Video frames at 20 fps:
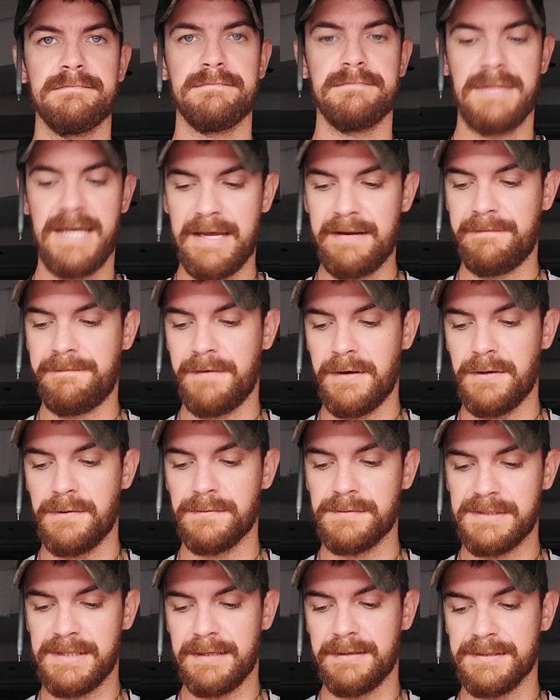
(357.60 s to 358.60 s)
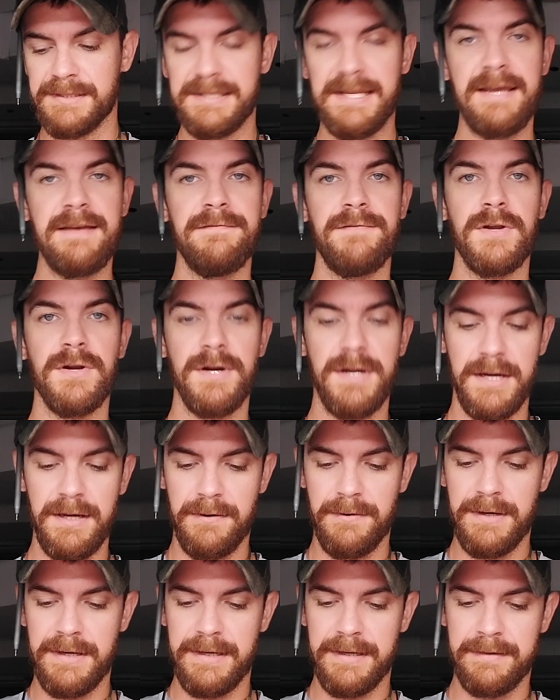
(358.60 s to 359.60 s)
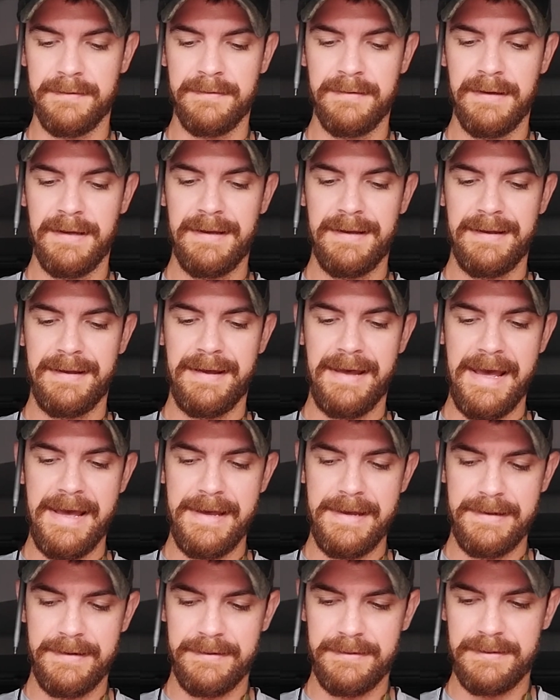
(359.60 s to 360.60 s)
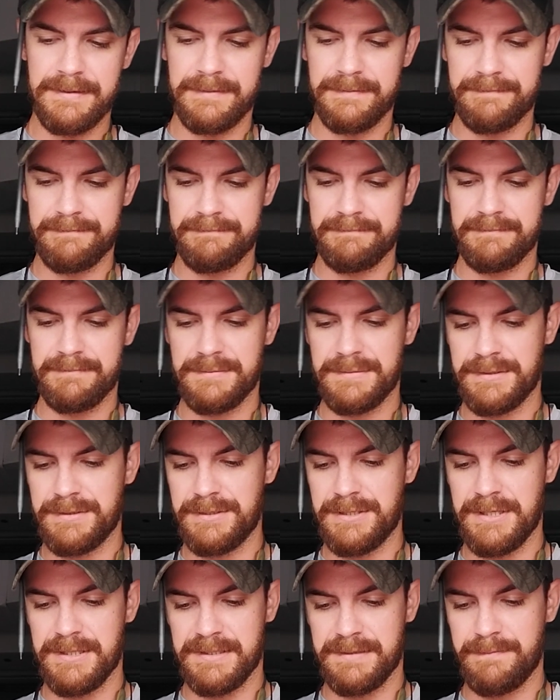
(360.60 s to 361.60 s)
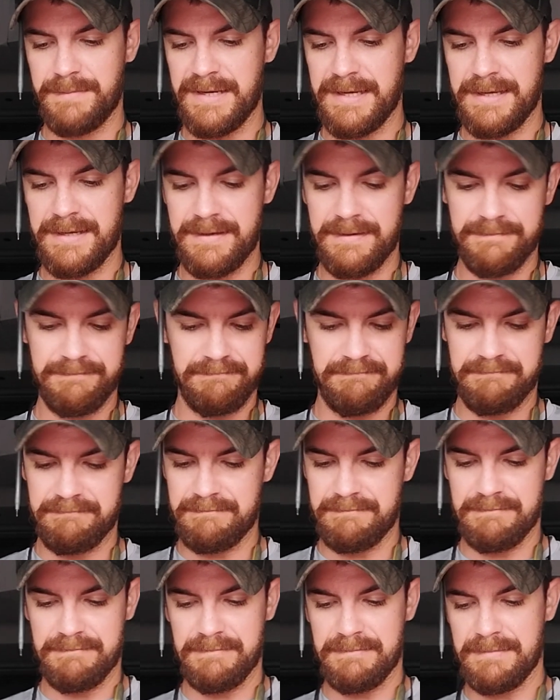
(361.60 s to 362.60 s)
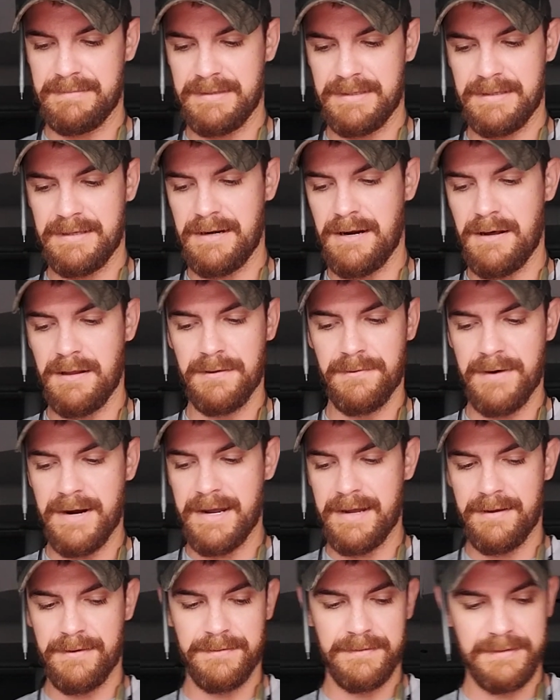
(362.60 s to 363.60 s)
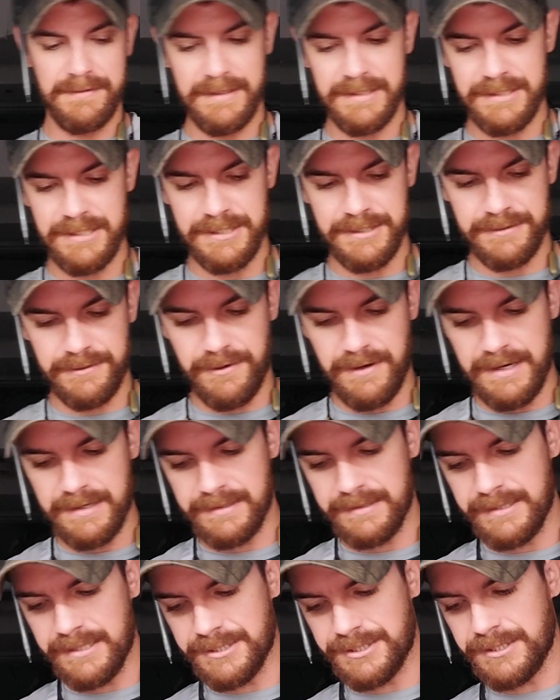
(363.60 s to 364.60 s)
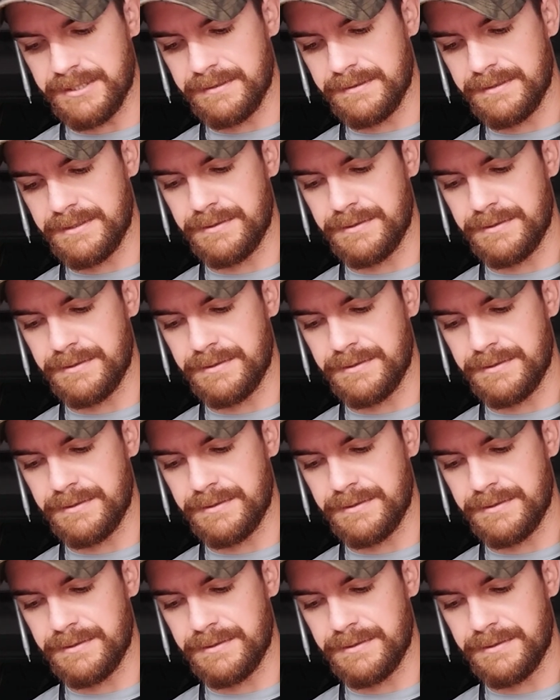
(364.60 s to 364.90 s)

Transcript: headphones that'll save your hearing and just be an all-around great addition